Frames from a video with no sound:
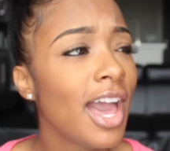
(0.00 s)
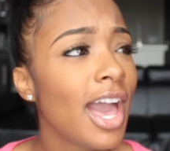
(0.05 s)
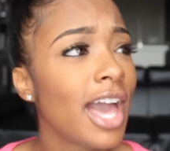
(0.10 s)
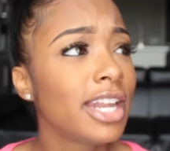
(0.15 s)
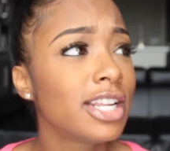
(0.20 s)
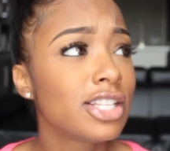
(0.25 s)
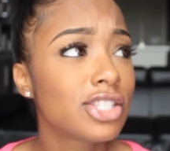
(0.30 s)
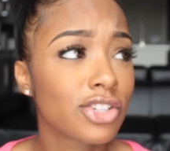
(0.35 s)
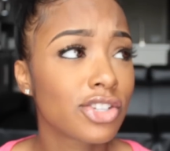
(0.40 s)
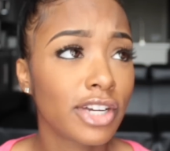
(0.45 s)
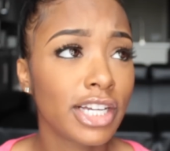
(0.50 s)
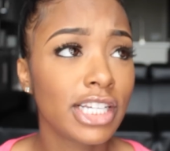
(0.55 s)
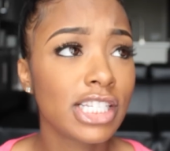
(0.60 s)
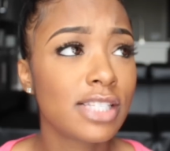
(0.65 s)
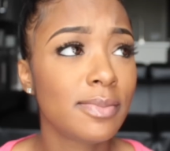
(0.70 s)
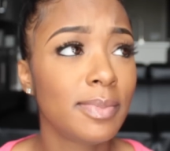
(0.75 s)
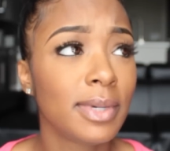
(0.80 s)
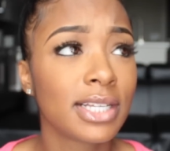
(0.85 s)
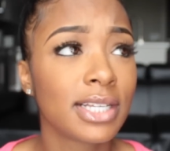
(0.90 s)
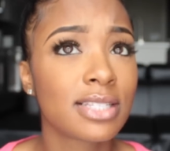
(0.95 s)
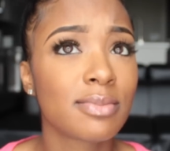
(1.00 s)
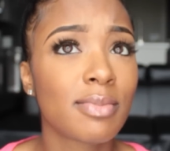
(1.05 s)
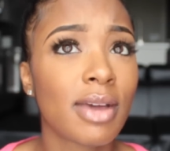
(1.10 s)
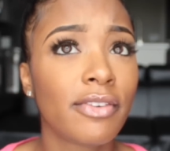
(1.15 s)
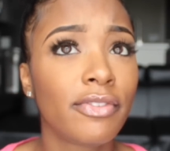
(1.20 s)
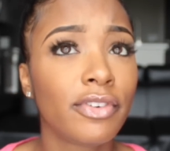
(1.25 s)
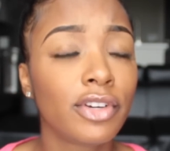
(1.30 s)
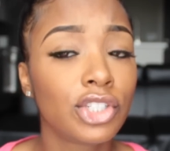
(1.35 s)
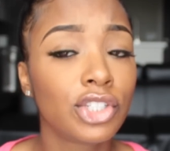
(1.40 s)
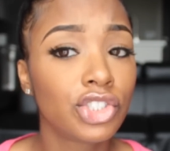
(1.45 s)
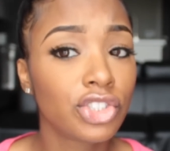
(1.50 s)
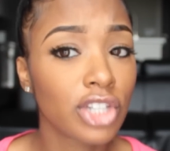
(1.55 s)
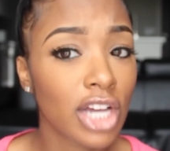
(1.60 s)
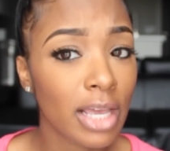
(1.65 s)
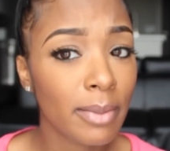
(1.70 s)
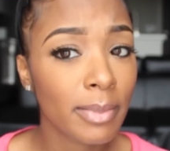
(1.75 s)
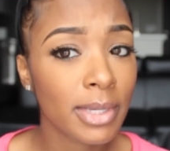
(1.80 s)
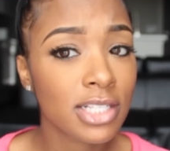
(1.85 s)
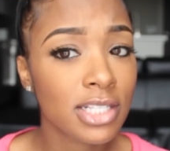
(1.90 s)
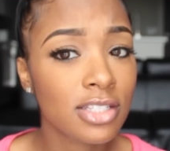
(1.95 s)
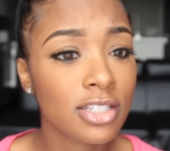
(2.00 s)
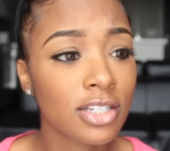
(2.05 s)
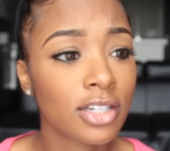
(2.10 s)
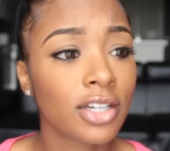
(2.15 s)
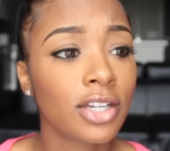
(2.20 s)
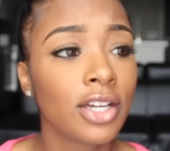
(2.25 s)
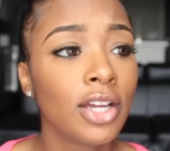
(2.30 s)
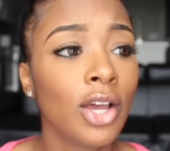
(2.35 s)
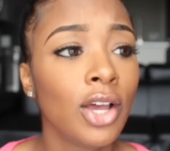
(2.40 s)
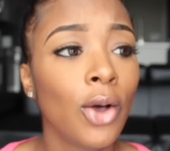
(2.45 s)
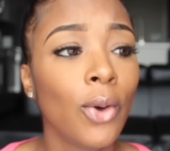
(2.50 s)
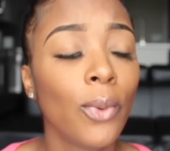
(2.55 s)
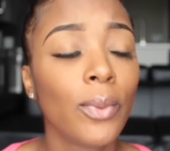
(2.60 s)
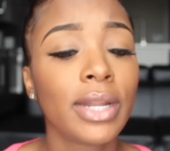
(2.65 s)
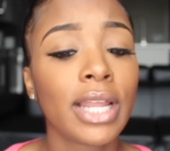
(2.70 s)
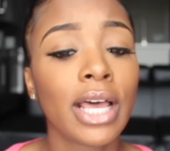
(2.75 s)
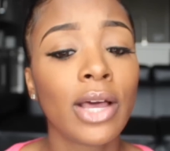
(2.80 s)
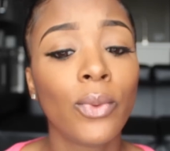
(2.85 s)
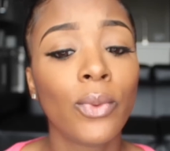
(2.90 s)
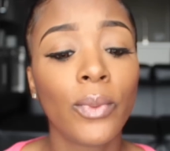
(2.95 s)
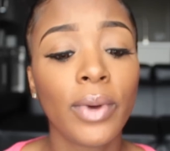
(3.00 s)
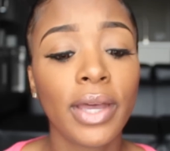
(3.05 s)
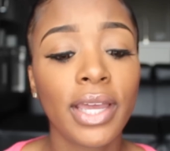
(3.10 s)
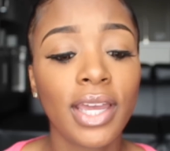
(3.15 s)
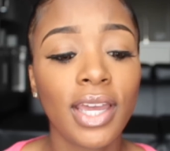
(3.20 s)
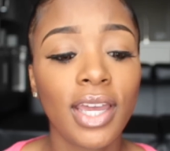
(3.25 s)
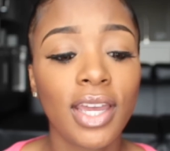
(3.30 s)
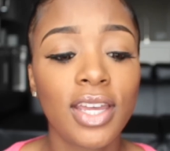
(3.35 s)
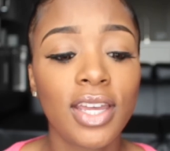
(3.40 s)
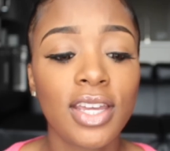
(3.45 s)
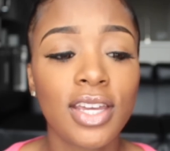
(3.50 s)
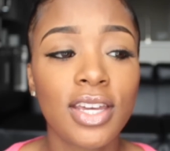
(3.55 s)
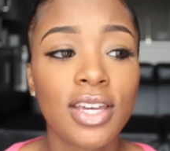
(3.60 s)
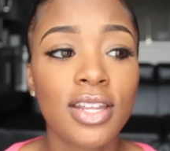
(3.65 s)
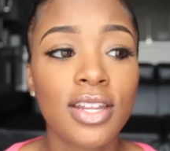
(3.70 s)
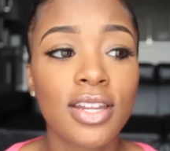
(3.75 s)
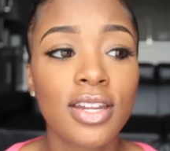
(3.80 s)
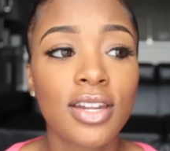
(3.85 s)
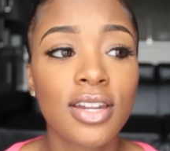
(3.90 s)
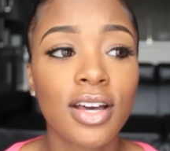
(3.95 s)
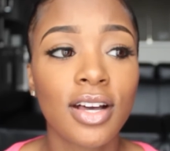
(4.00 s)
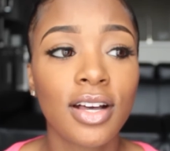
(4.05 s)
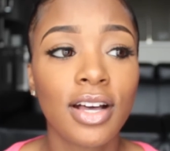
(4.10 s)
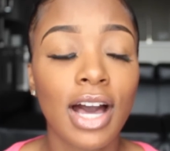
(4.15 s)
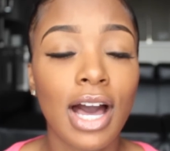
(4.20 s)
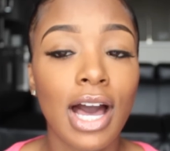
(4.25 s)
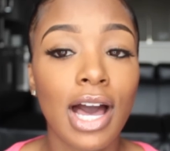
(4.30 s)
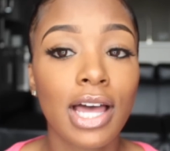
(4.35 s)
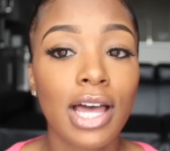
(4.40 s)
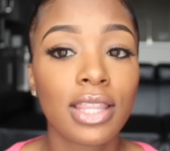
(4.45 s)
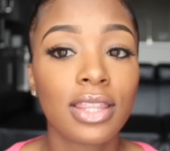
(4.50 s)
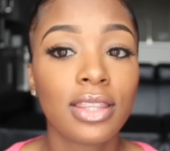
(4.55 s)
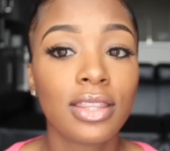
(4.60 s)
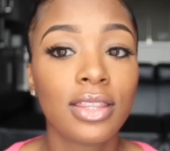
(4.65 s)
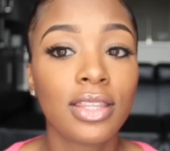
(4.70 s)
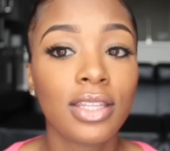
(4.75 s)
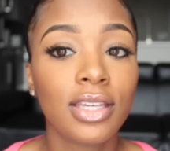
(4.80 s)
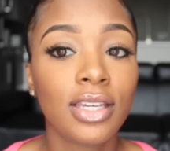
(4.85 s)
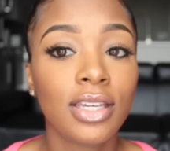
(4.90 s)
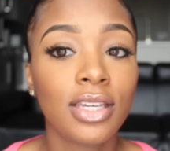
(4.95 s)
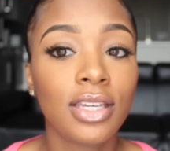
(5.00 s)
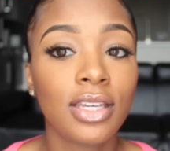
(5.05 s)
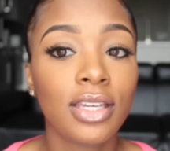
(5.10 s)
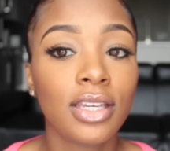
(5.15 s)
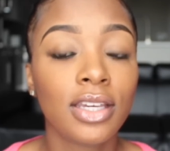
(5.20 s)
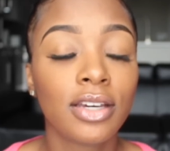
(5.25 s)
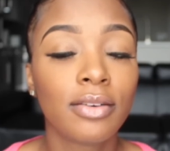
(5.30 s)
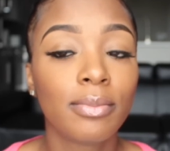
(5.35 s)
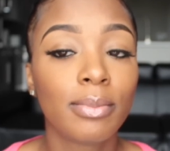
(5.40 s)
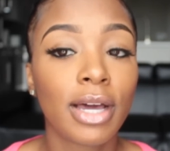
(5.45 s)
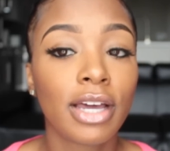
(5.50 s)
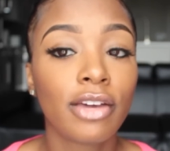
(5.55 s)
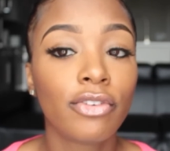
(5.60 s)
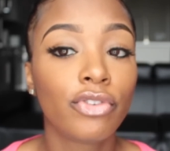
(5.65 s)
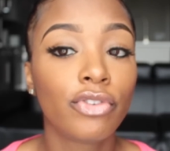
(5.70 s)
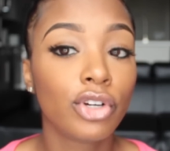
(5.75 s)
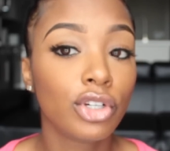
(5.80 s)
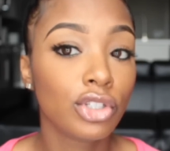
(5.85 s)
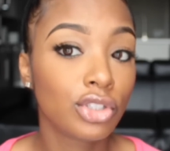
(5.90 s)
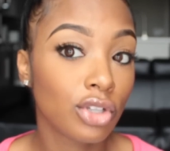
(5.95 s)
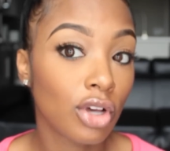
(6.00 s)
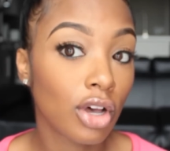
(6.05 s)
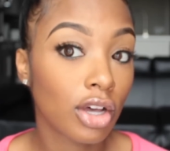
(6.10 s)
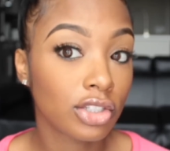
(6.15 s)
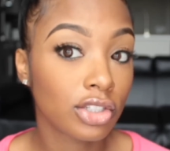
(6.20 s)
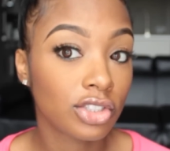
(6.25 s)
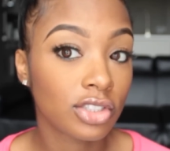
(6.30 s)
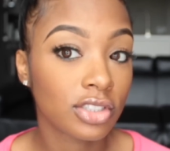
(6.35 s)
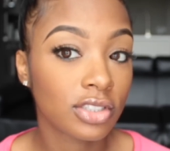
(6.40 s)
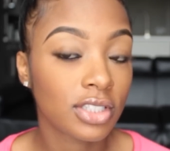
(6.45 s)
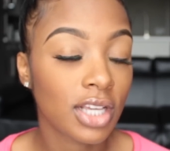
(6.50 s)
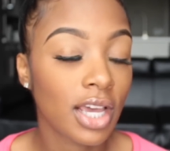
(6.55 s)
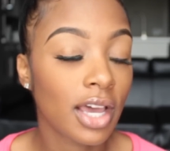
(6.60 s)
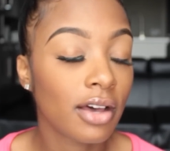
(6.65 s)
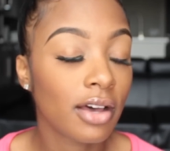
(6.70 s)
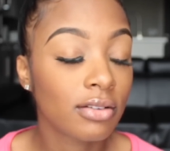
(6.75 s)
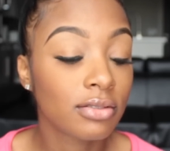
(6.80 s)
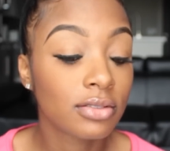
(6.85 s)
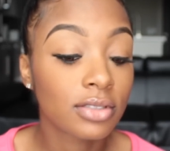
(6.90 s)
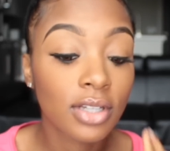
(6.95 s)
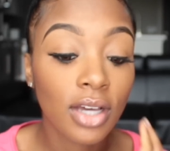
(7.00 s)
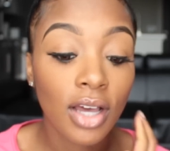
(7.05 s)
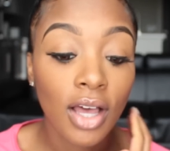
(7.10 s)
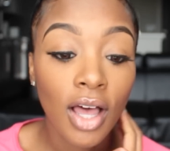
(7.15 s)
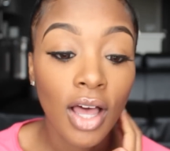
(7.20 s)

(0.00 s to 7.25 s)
And it's crazy because in my first trimester, when I went and got my first ultrasound,